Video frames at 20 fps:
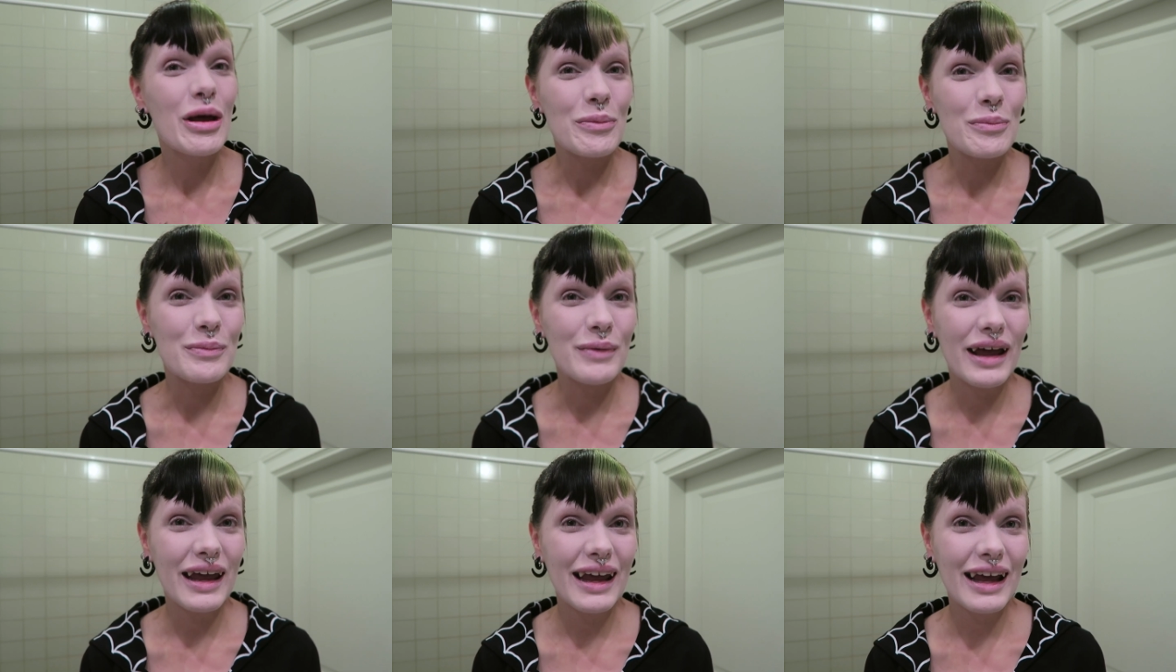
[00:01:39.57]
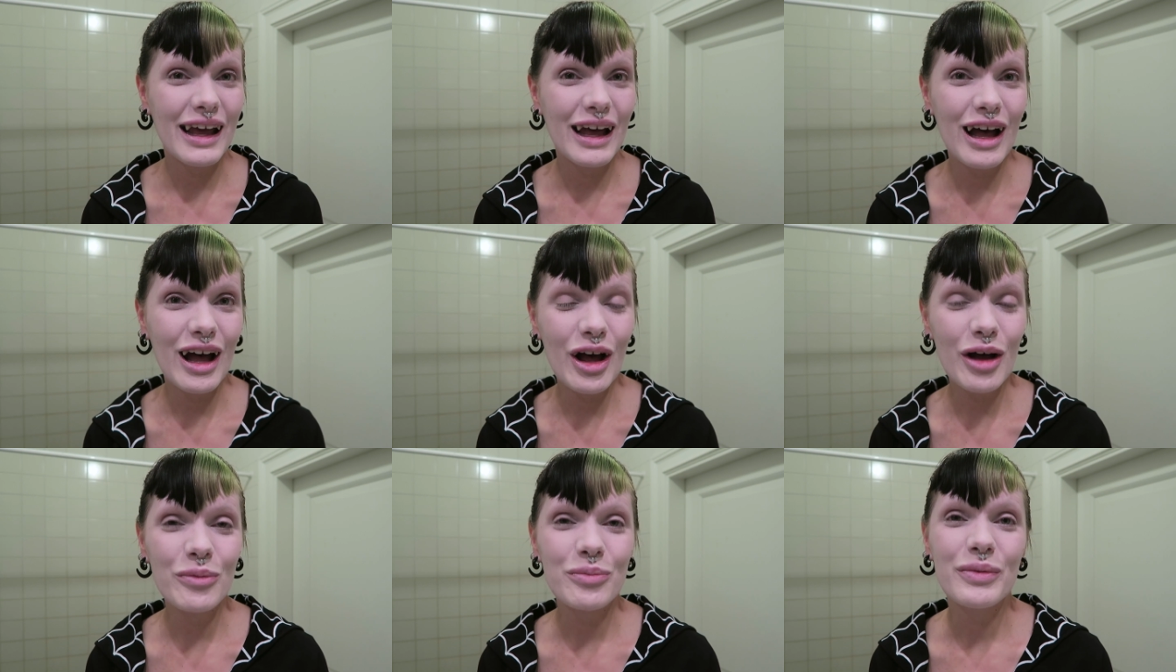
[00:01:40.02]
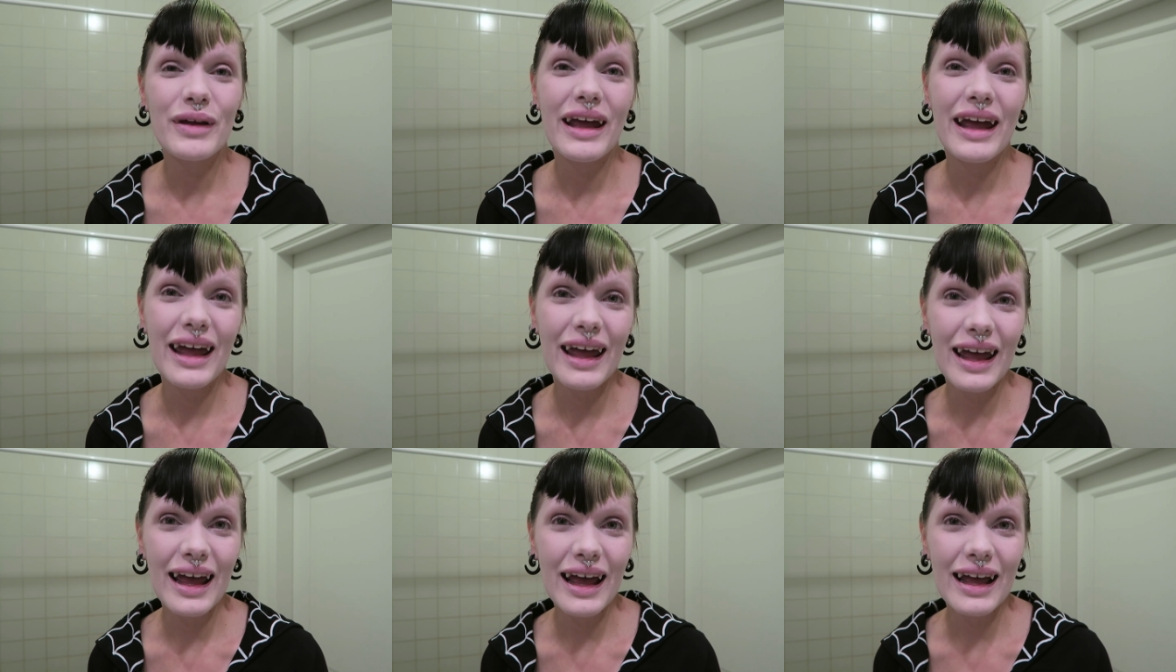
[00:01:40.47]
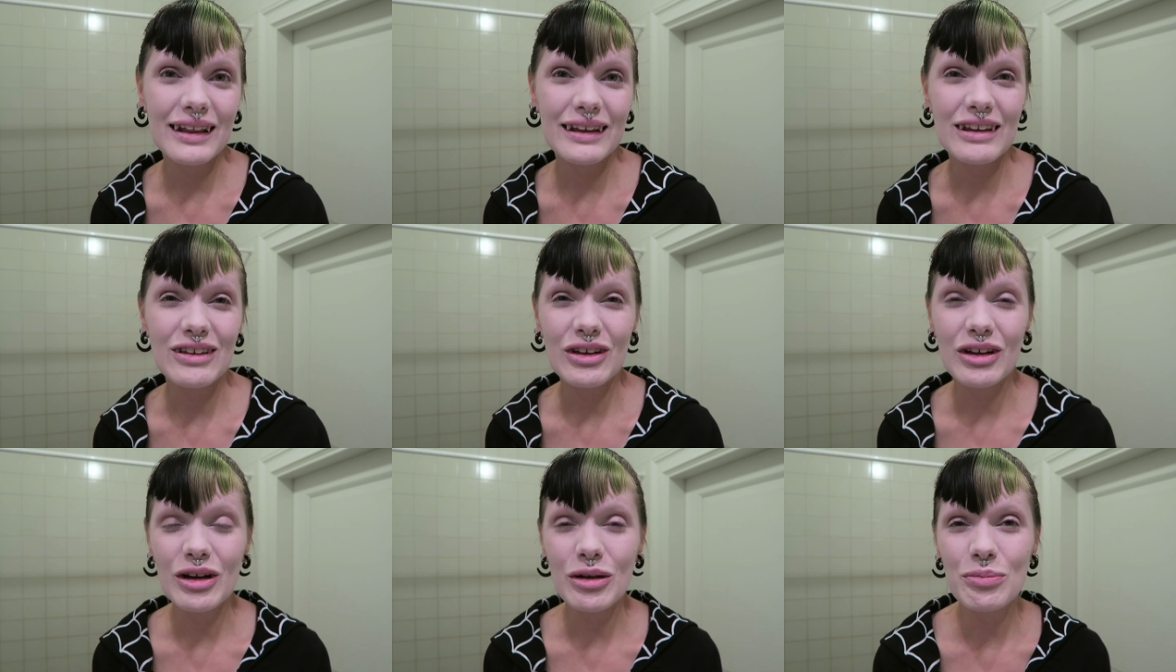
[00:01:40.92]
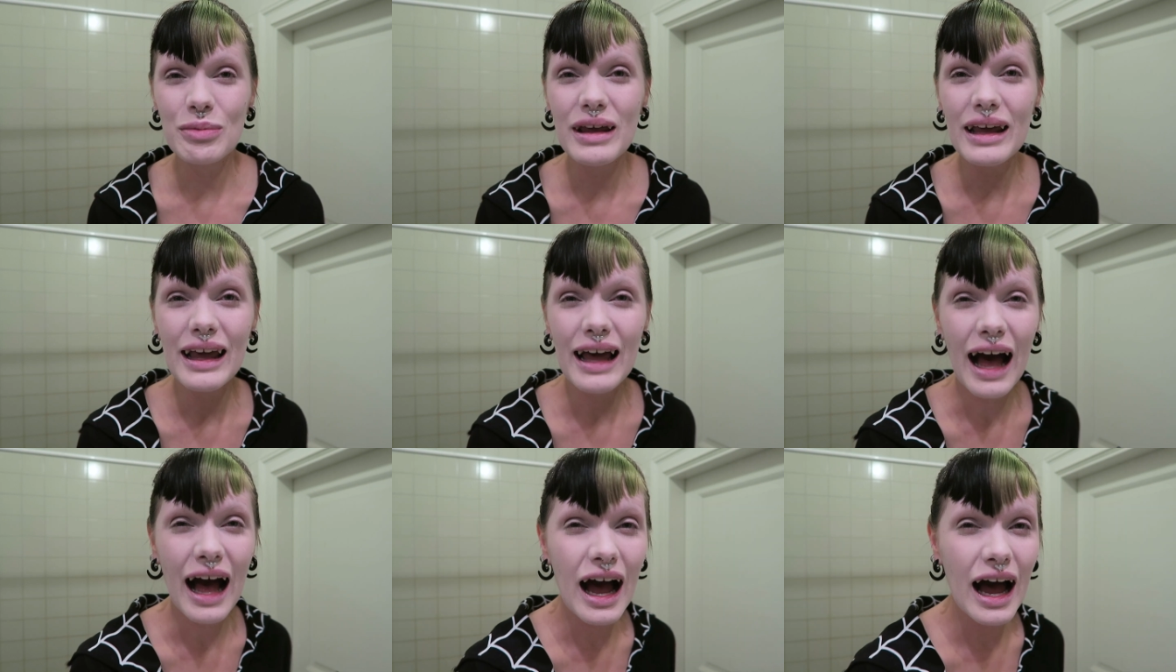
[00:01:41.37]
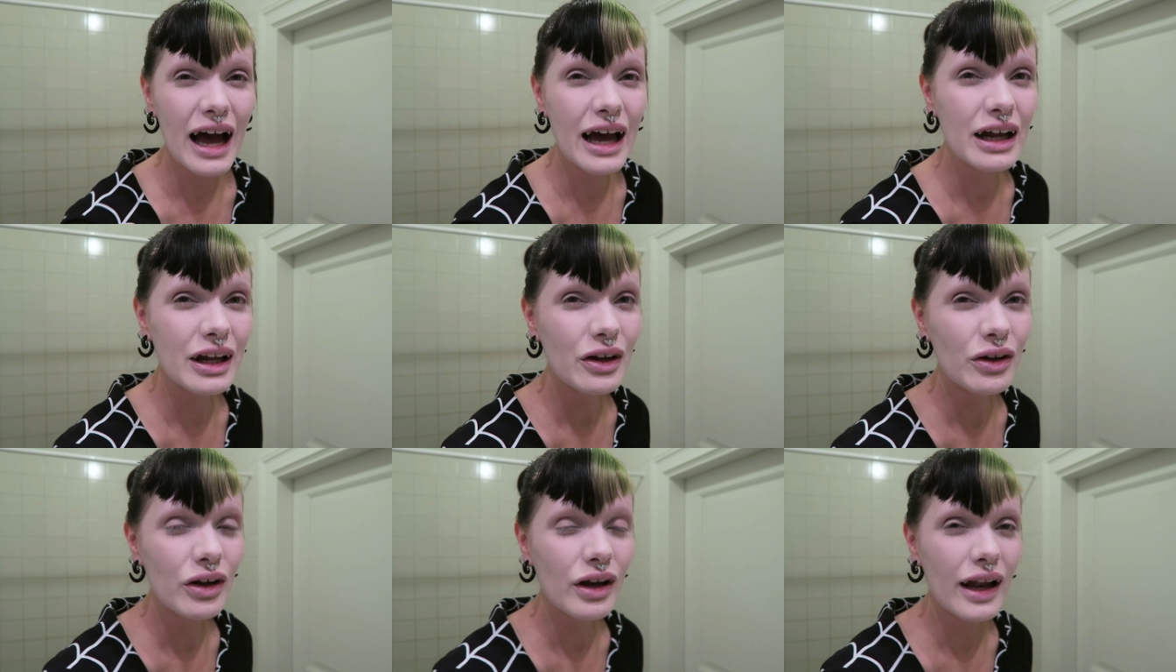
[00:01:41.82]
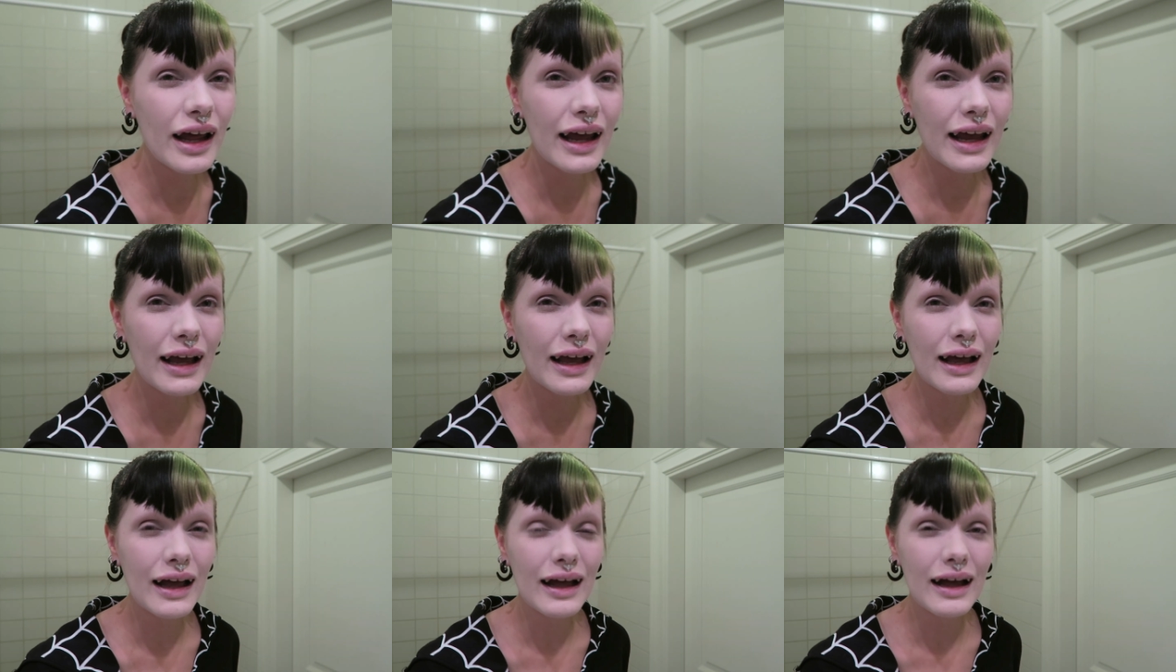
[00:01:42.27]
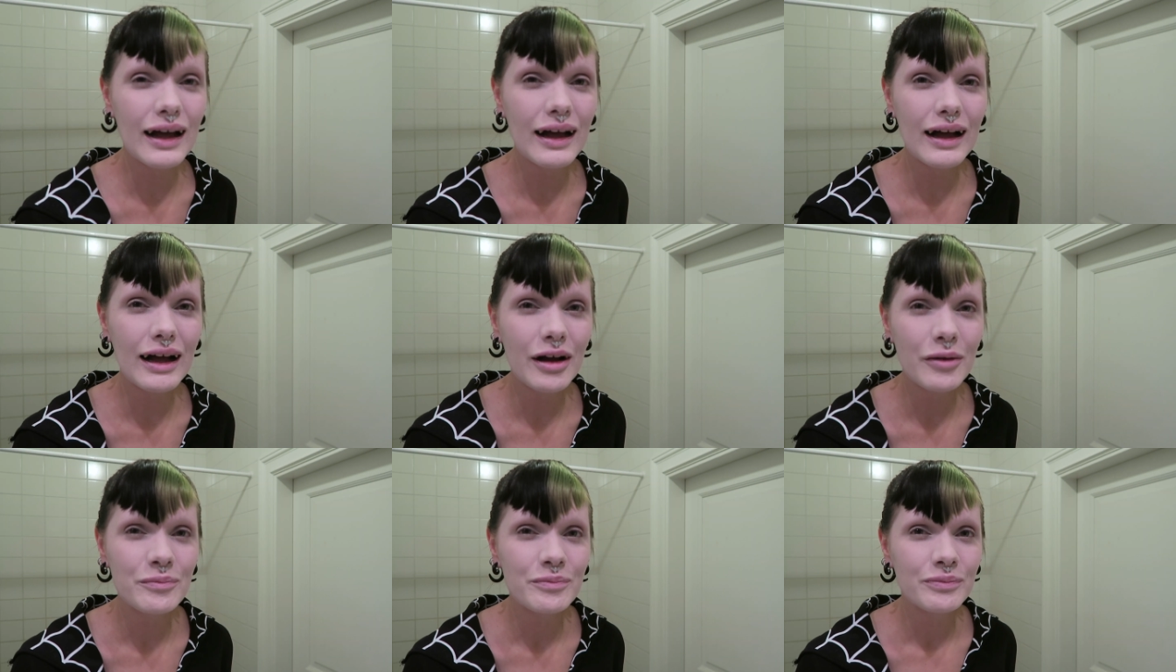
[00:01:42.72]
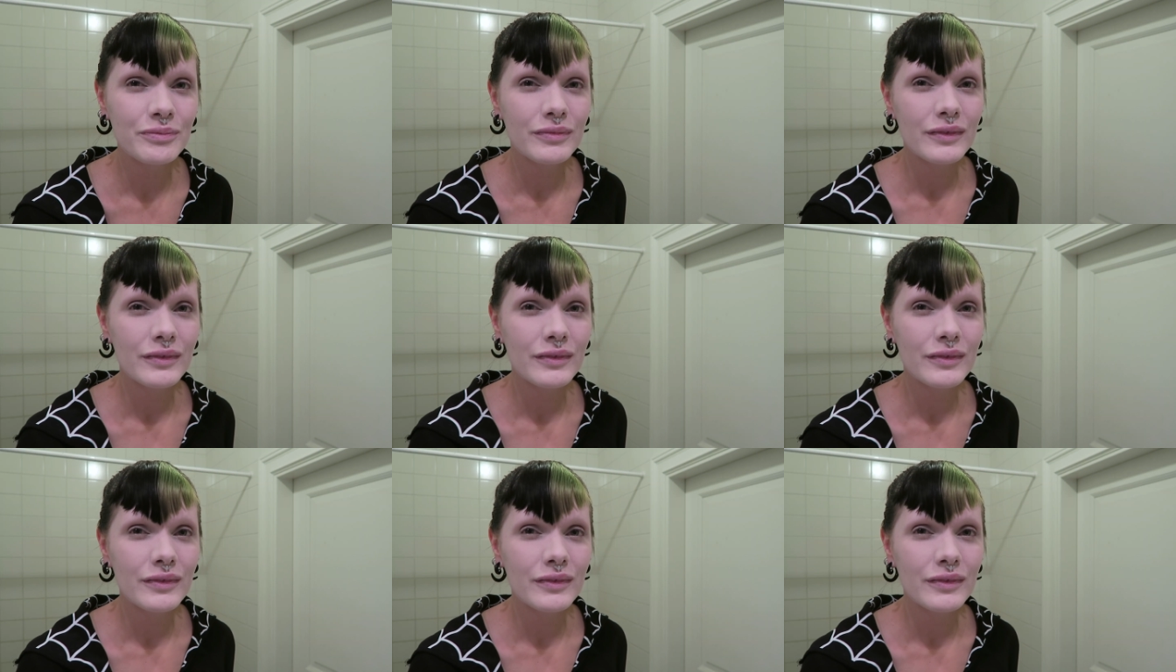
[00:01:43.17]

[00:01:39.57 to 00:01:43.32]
makeup, and it's gonna be kind of like a